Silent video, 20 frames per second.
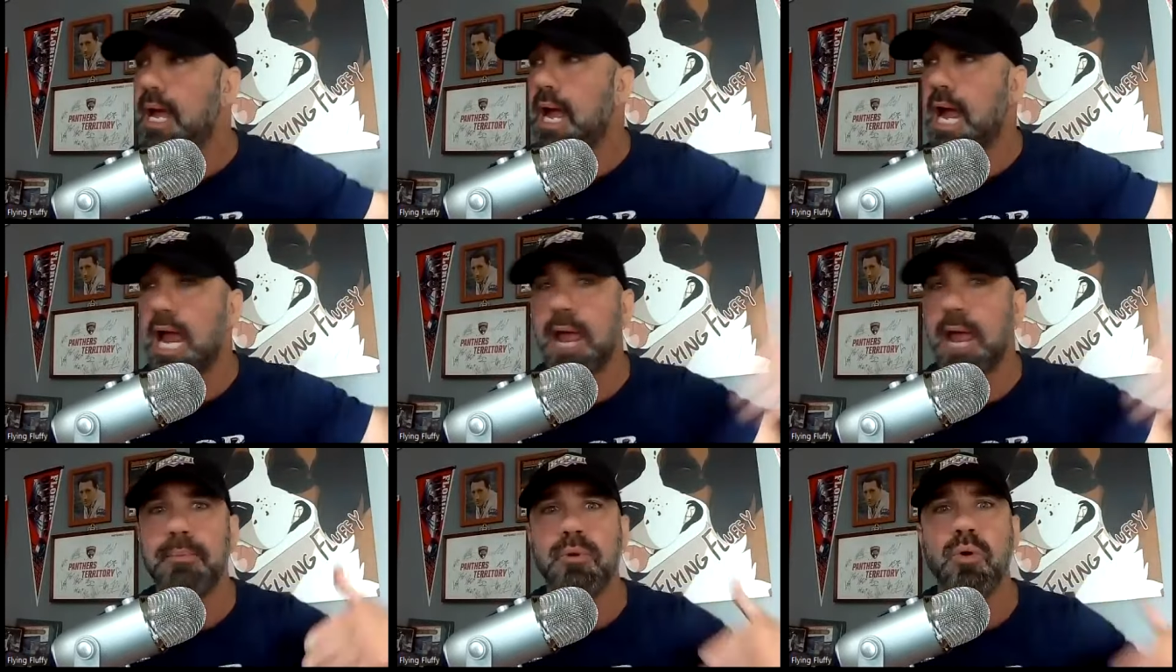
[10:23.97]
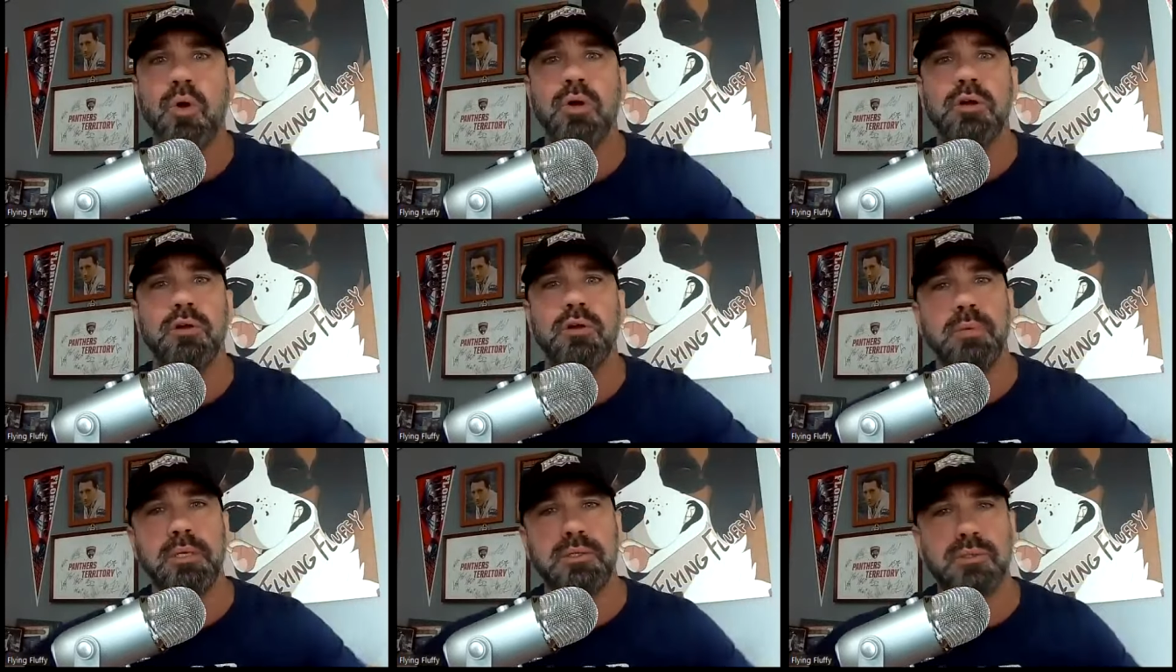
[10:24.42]
I am
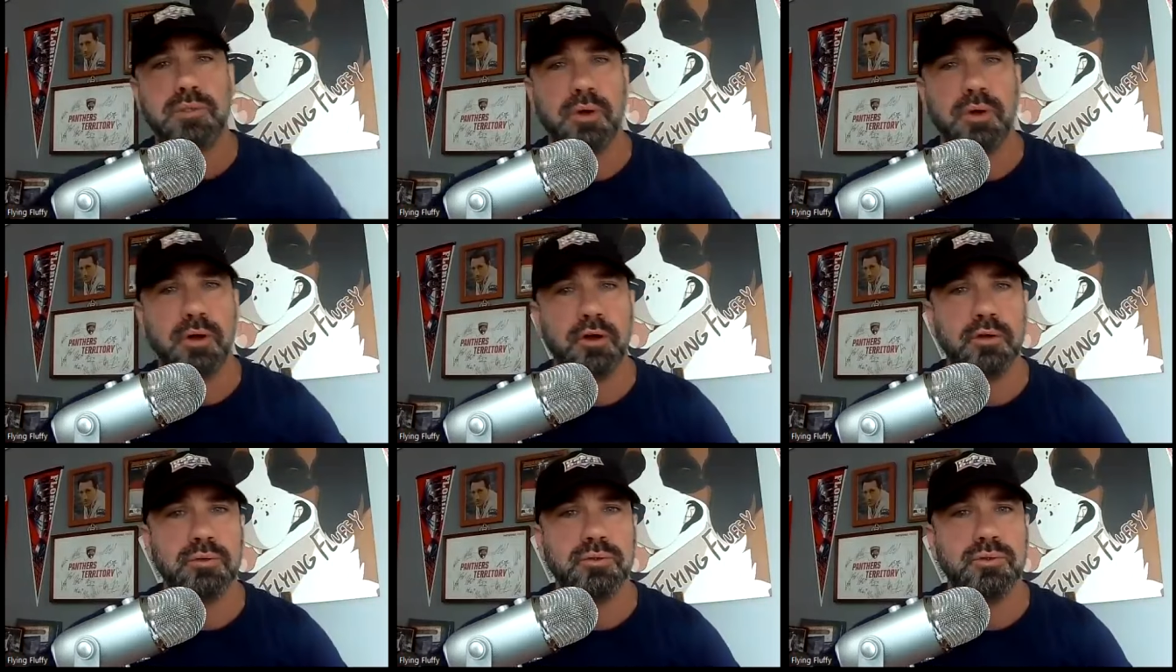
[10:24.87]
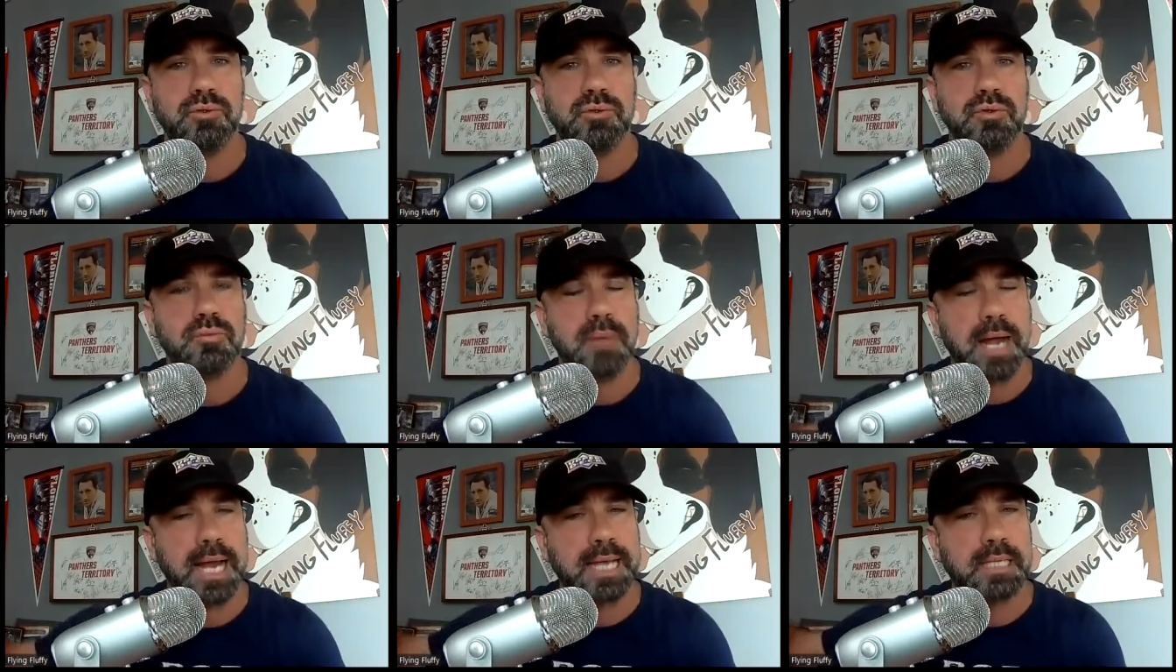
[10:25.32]
going to return
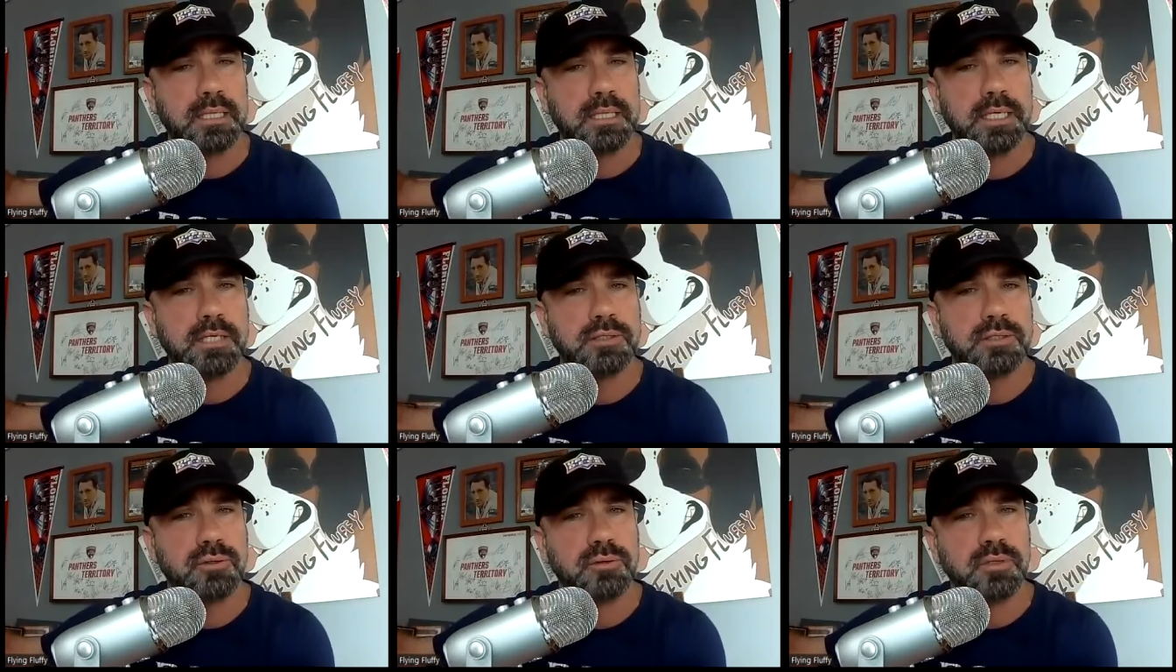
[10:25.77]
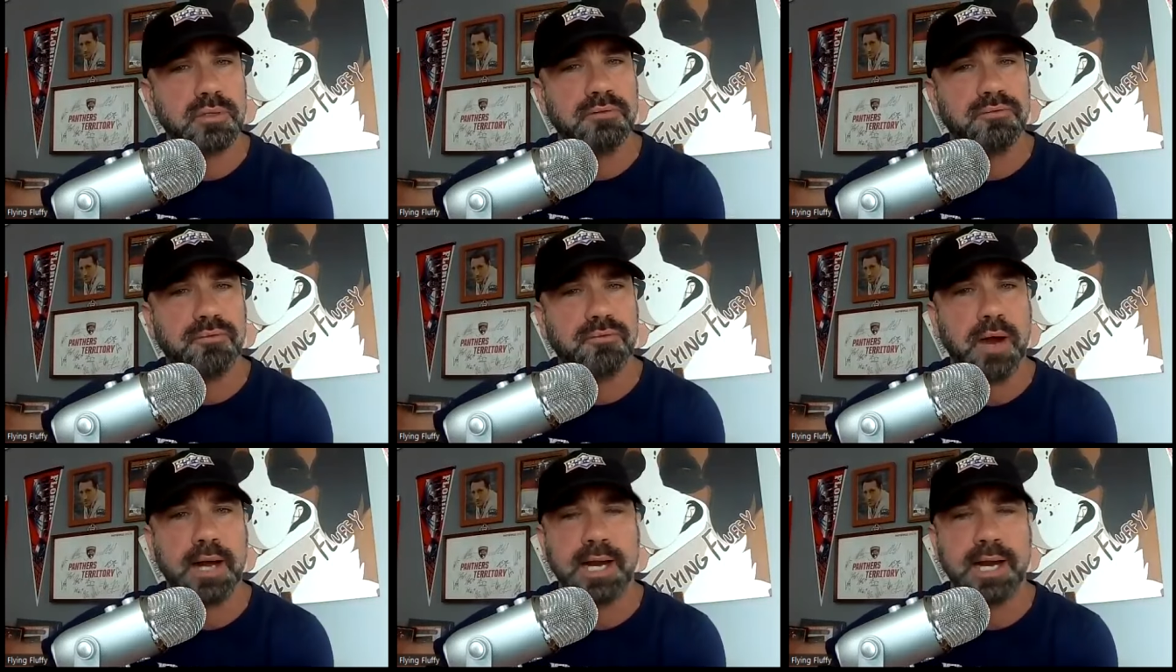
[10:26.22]
to my leisurely
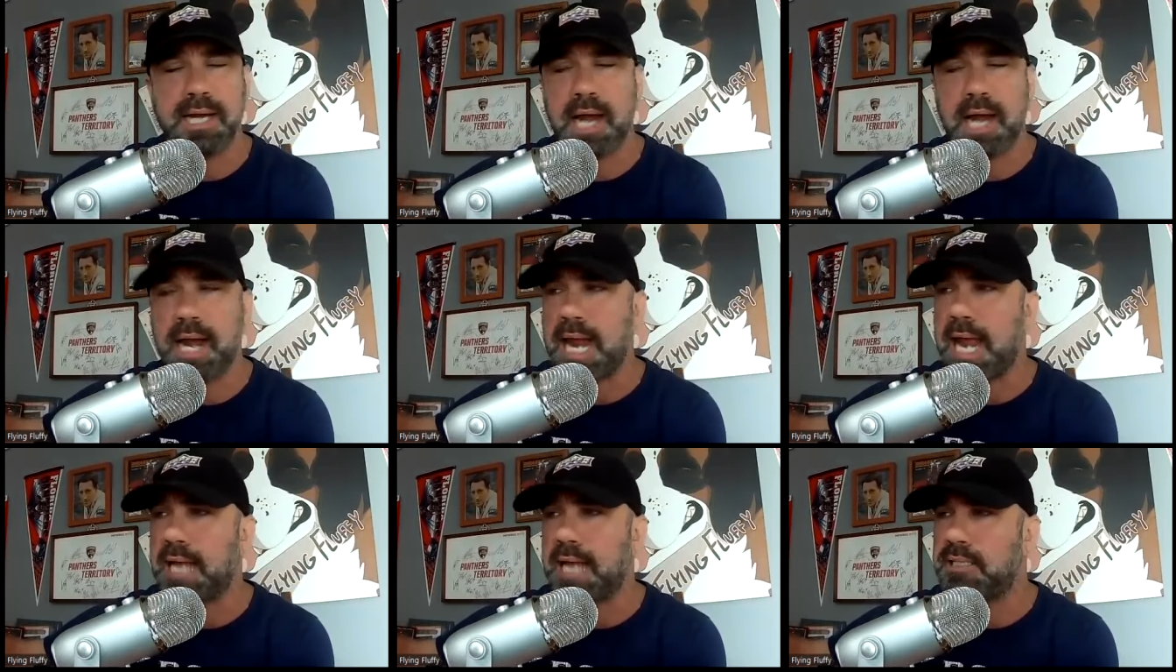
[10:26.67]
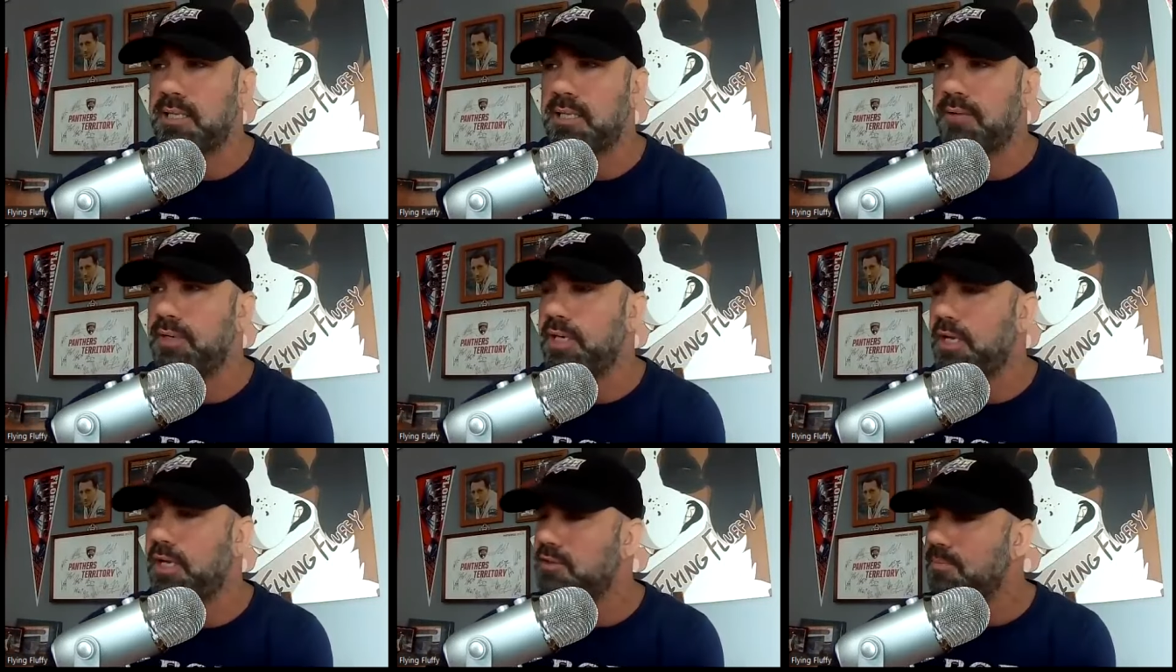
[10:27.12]
Friday night
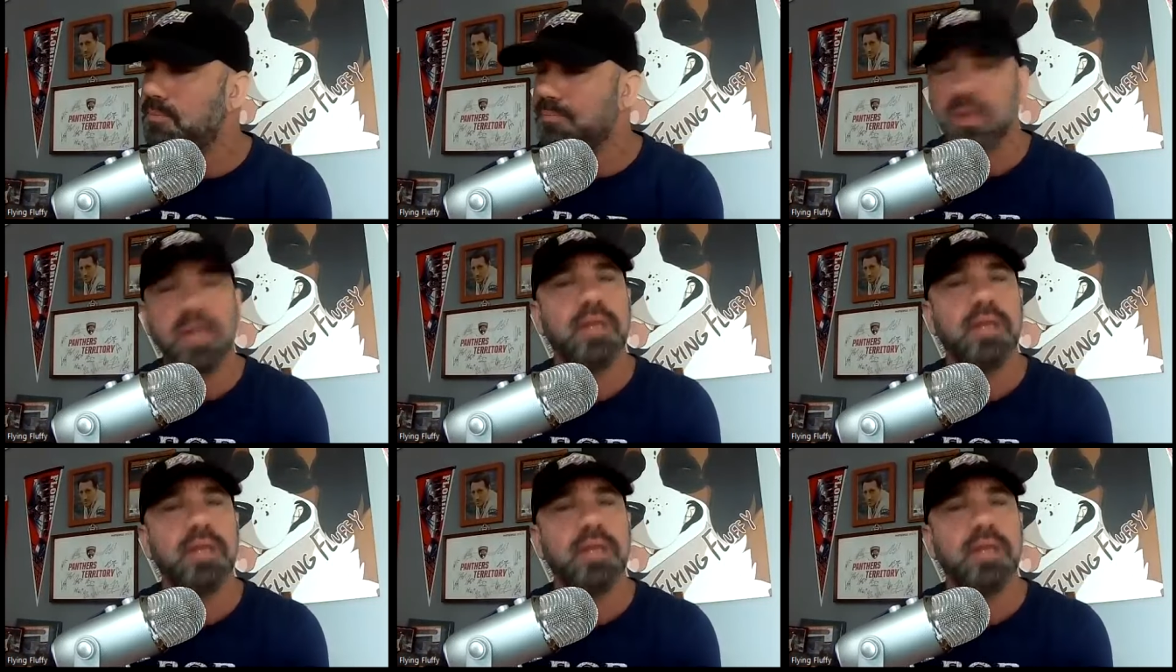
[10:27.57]
activities.